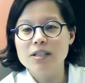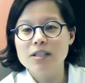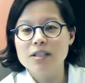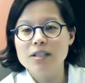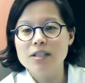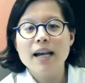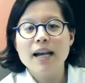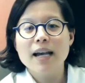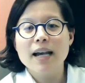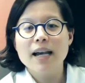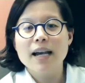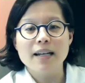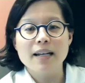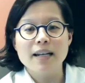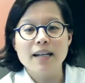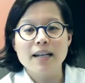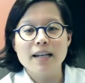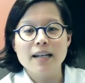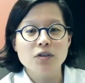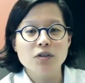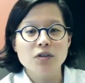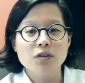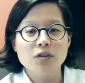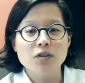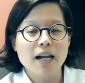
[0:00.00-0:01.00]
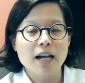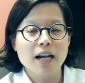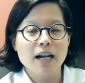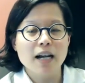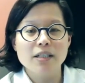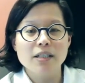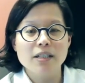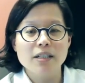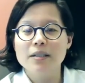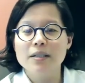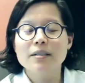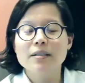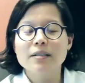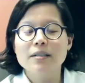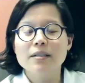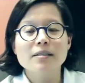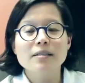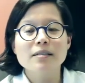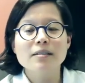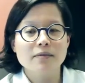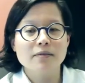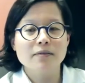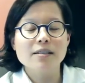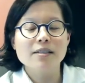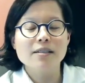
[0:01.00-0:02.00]
And if you don't have to get up because
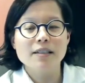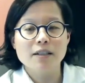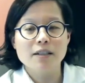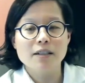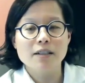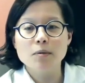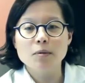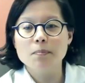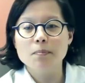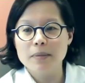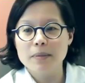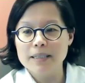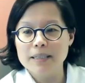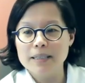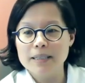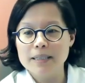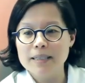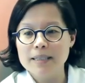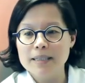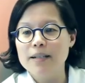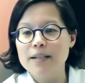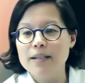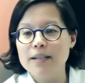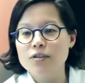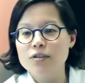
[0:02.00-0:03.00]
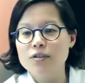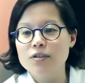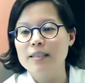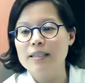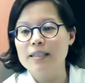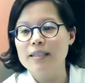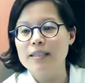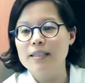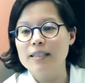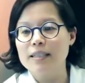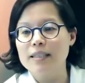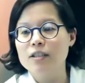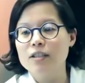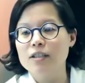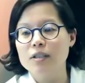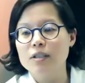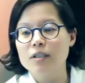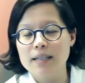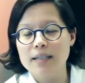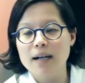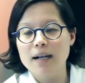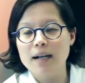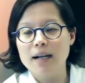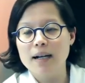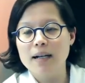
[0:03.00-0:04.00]
of this, it could potentially decrease
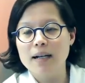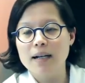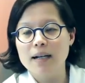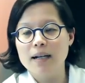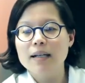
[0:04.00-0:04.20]
that.